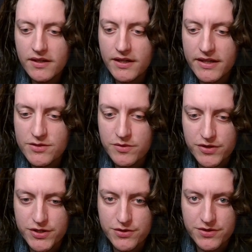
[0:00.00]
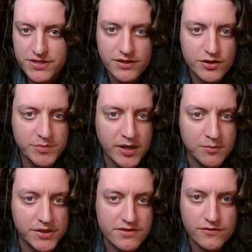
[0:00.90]
I guess we resource land and do Pal
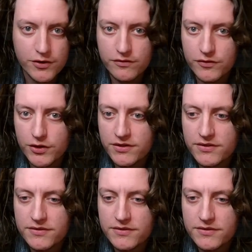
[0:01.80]
plus Inferno 4.